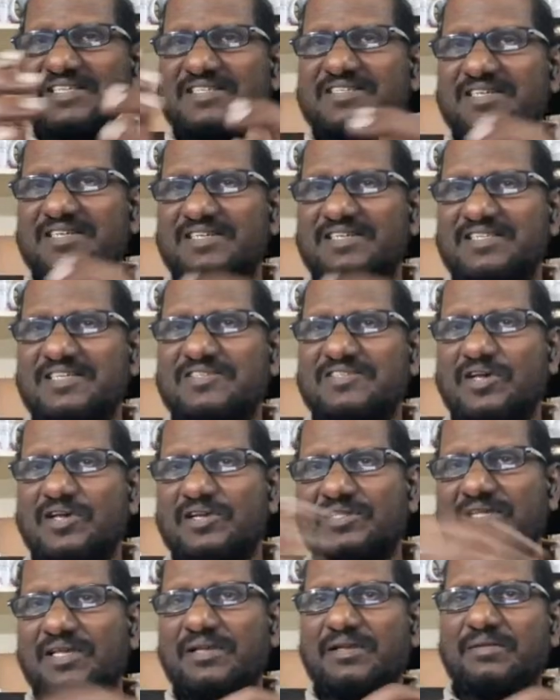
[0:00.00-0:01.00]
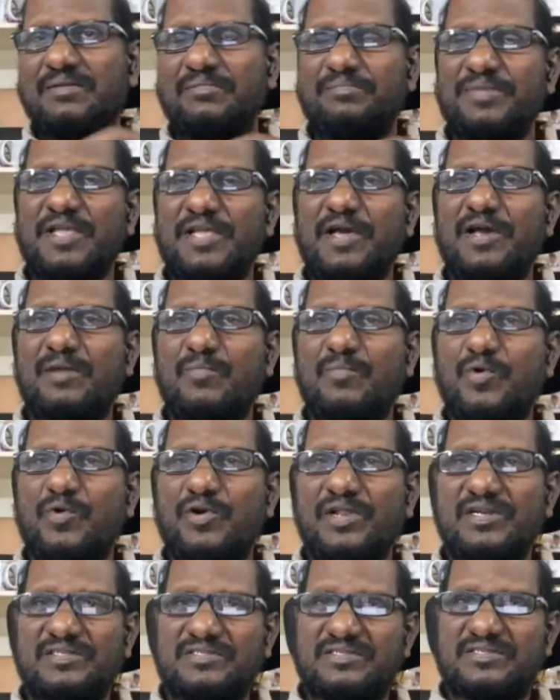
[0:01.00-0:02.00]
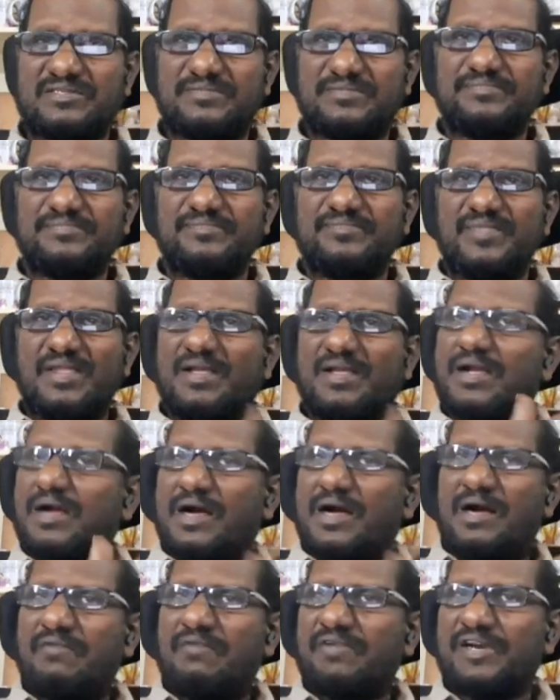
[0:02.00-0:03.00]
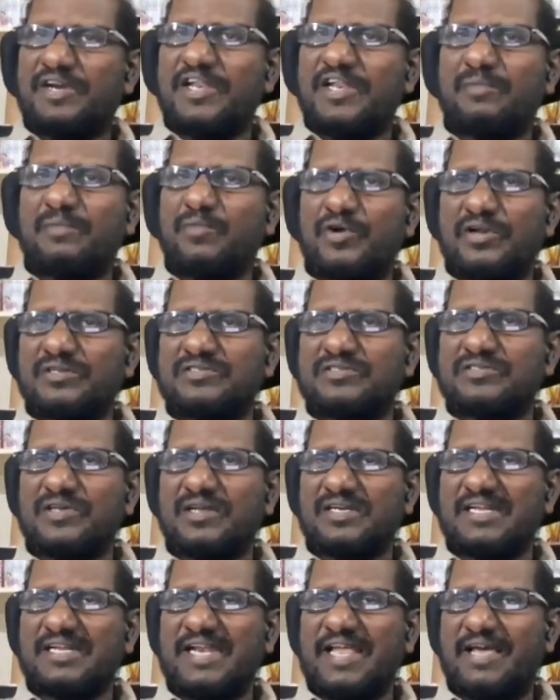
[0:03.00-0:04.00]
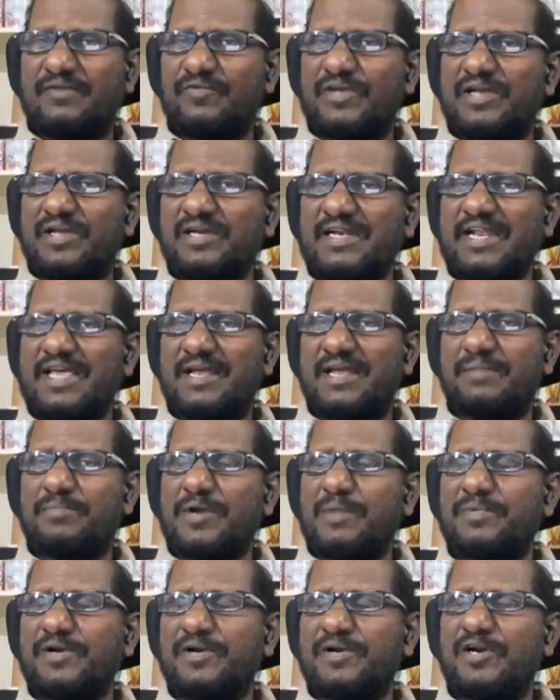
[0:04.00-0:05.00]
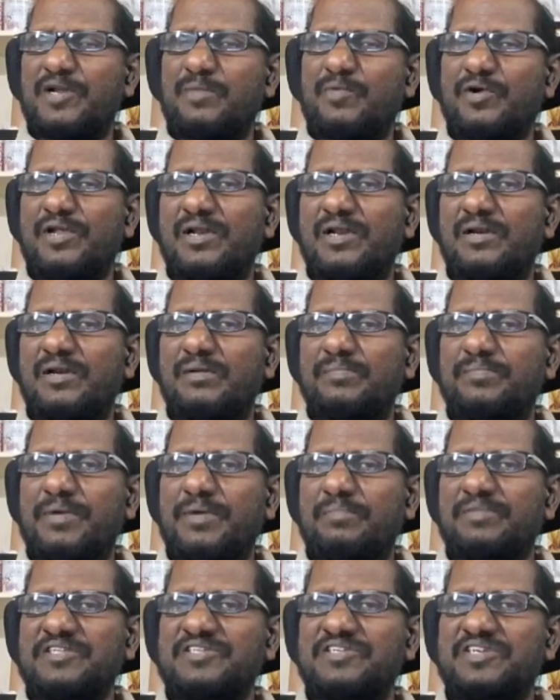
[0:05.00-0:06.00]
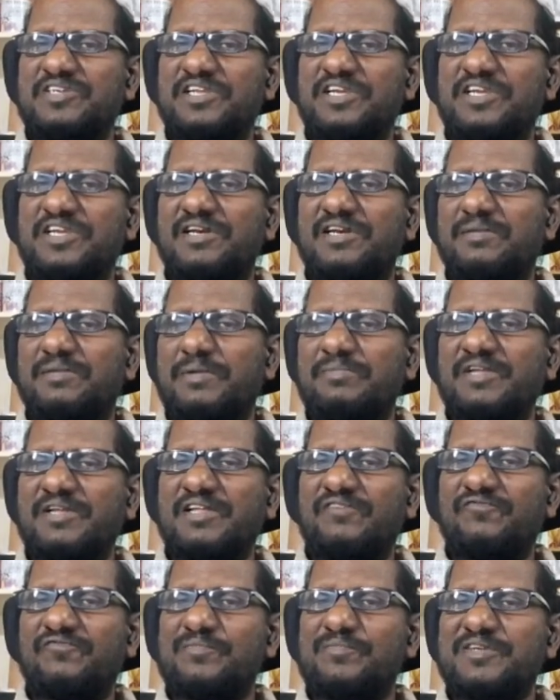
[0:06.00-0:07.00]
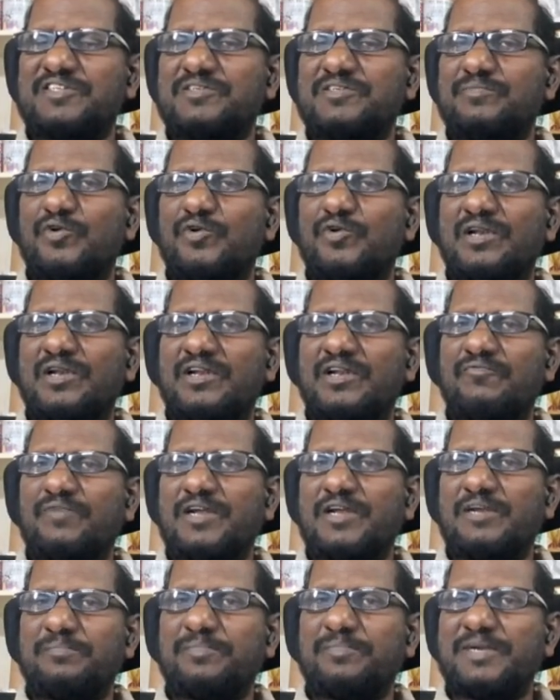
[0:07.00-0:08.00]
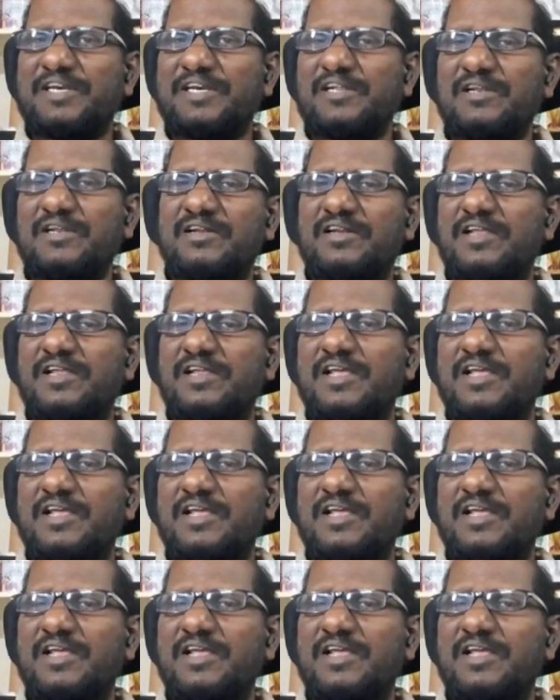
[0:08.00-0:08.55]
this and this are the PR models. Our Indian models are clear. We are clear. Propaganda model, publicity and public information model in one particular